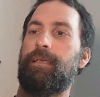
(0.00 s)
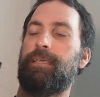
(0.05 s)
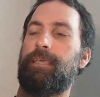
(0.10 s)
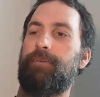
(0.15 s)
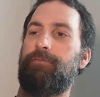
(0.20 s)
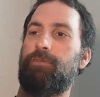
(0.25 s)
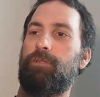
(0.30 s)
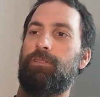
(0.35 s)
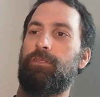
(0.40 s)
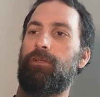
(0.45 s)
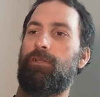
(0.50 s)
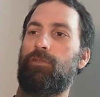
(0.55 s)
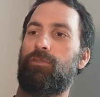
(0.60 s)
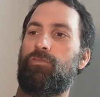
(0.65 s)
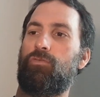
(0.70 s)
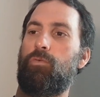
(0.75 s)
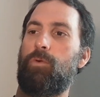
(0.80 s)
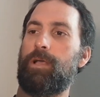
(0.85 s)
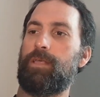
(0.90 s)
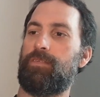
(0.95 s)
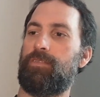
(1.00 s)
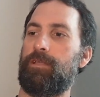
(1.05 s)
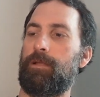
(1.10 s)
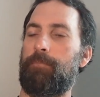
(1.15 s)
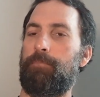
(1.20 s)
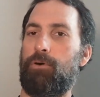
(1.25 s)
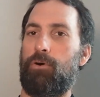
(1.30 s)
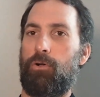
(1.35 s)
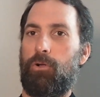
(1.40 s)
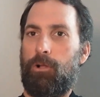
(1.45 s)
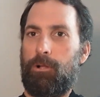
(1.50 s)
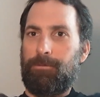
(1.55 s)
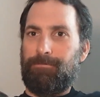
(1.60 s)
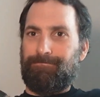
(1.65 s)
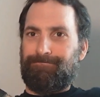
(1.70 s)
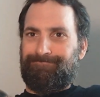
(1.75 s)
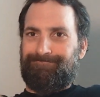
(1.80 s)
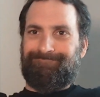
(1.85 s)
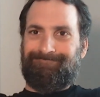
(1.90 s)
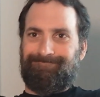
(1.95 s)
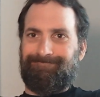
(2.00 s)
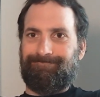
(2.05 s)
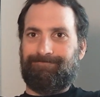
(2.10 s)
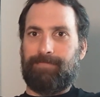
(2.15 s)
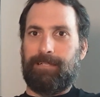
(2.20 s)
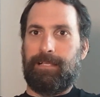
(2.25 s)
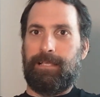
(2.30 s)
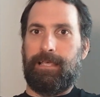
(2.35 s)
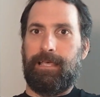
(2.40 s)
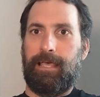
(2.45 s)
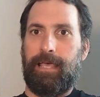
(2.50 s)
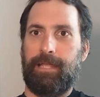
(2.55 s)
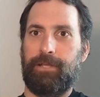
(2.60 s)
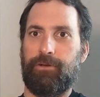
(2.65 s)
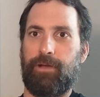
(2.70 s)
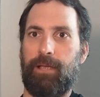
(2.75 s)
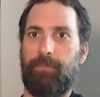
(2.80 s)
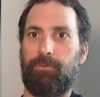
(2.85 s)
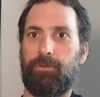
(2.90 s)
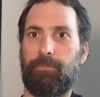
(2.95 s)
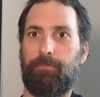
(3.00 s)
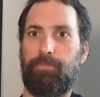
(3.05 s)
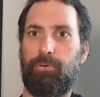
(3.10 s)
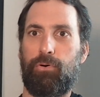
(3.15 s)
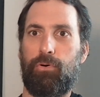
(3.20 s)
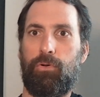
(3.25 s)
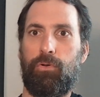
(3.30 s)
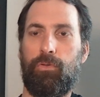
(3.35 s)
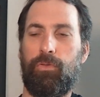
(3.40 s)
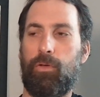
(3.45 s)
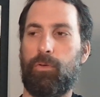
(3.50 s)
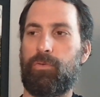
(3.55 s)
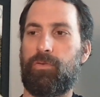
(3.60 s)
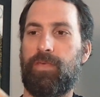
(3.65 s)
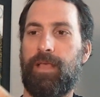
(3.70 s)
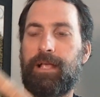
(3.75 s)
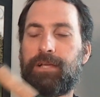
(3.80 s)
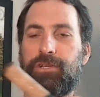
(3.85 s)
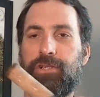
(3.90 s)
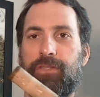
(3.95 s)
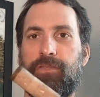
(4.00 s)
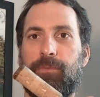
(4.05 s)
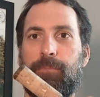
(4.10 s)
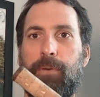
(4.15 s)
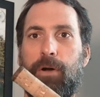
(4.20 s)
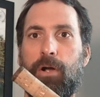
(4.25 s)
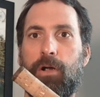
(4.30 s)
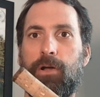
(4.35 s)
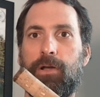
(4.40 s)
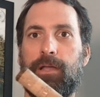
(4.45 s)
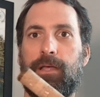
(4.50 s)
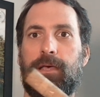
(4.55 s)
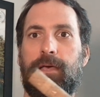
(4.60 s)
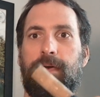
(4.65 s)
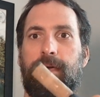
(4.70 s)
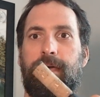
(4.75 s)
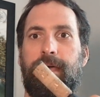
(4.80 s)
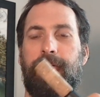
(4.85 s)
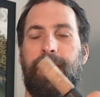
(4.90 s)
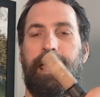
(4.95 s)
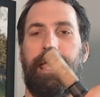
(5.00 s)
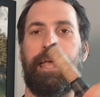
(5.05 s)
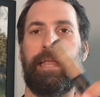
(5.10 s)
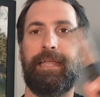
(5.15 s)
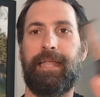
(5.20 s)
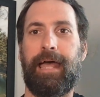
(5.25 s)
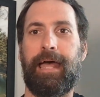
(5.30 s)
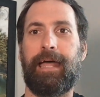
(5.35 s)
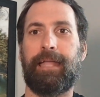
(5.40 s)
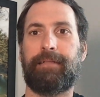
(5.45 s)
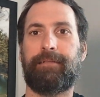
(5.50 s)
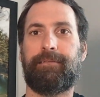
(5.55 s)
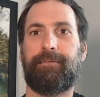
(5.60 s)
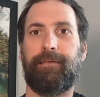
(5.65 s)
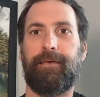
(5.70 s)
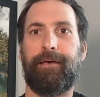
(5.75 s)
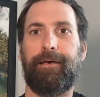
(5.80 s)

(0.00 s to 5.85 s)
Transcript: give it a little twist and a pull, and you're able to pull those sections apart and not